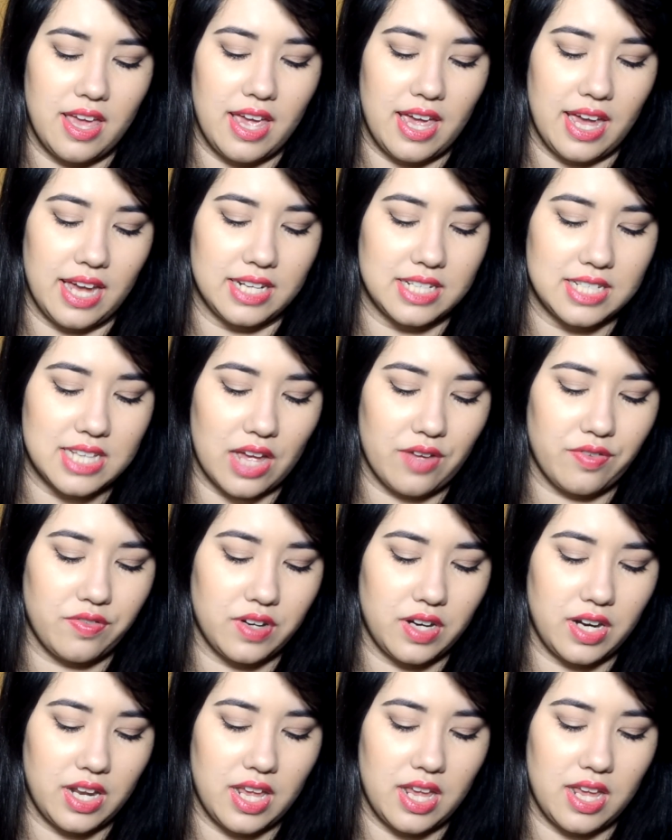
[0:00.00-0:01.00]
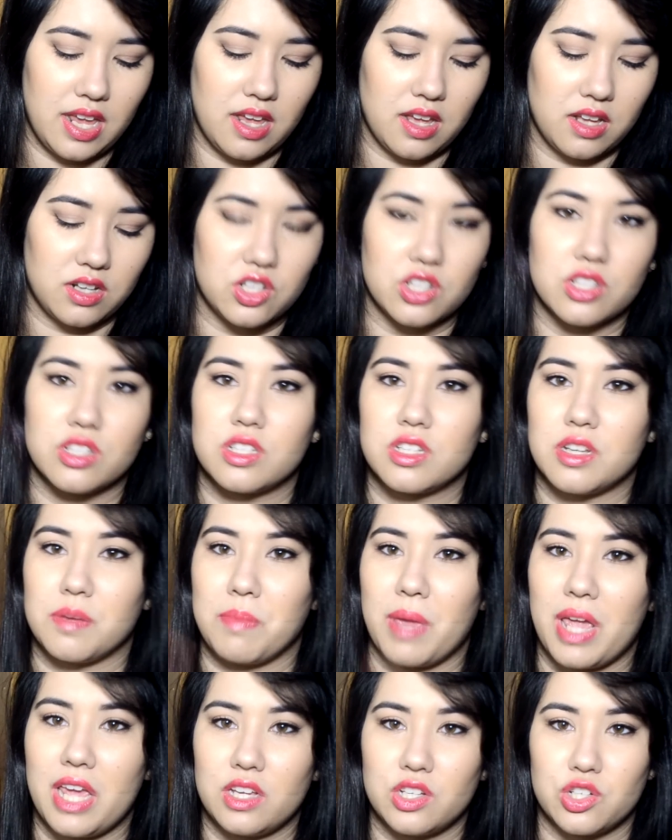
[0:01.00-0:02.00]
It definitely just
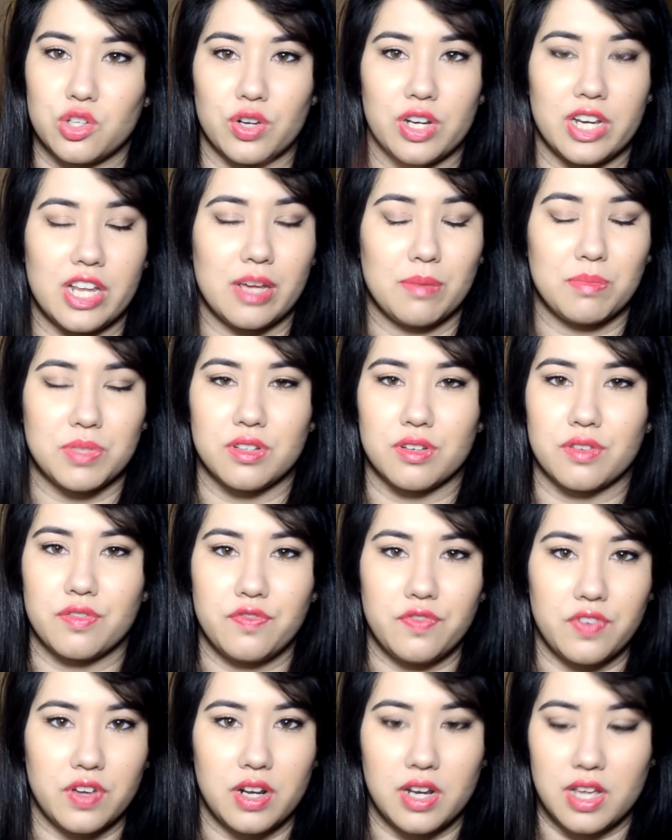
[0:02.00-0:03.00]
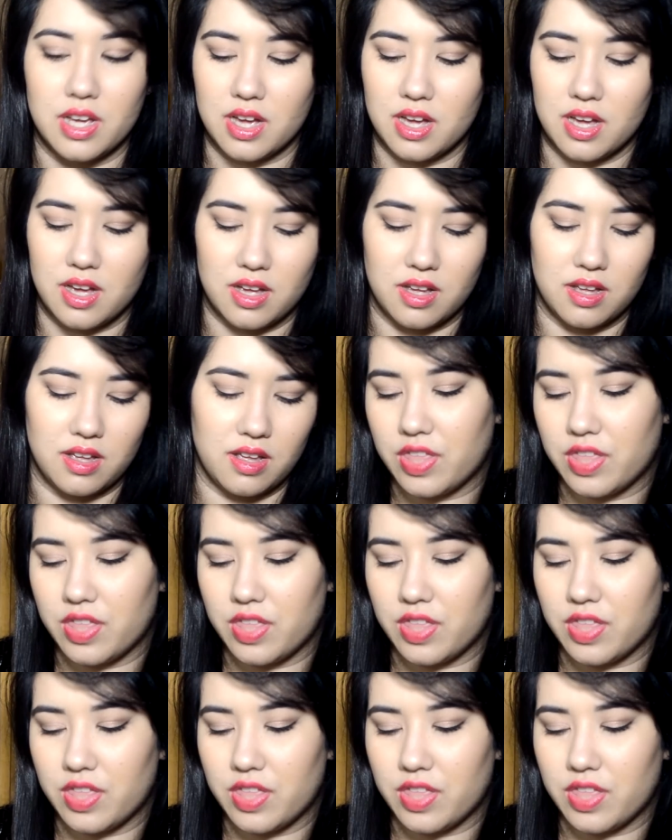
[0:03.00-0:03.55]
makes your lips look fuller.